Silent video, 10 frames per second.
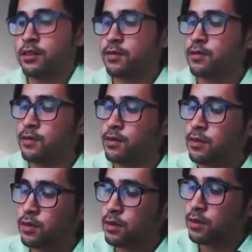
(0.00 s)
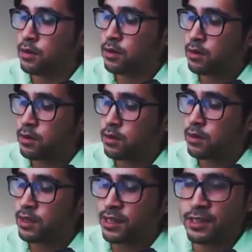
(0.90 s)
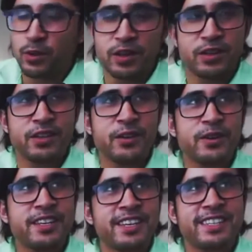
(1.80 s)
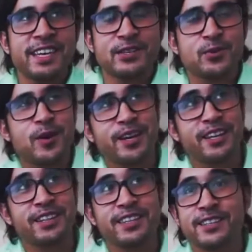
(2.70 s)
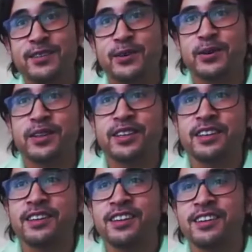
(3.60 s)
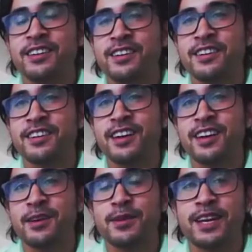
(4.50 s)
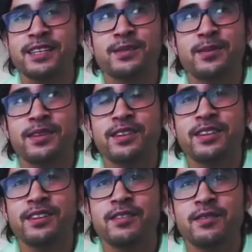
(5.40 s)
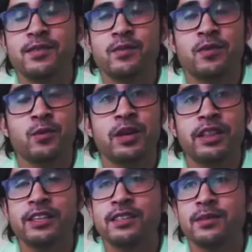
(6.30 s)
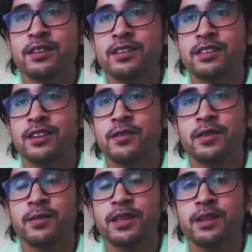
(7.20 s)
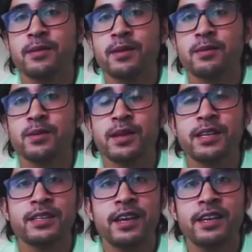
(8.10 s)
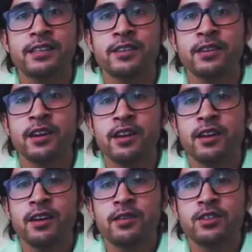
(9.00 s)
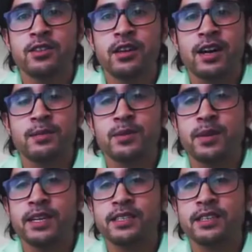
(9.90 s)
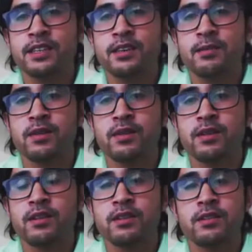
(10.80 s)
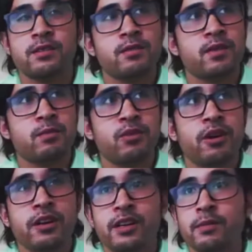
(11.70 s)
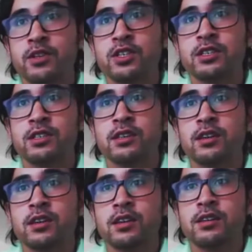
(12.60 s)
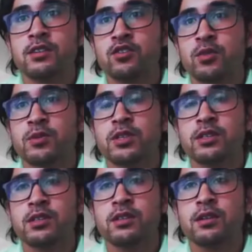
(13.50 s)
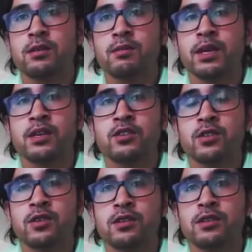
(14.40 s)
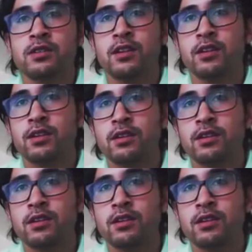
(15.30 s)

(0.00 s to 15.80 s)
Yeah. It takes it takes a while to list. So, I mean, for one listen itself, I mean, I'm spending days on just optimizing it and product images and descriptions and making sure it's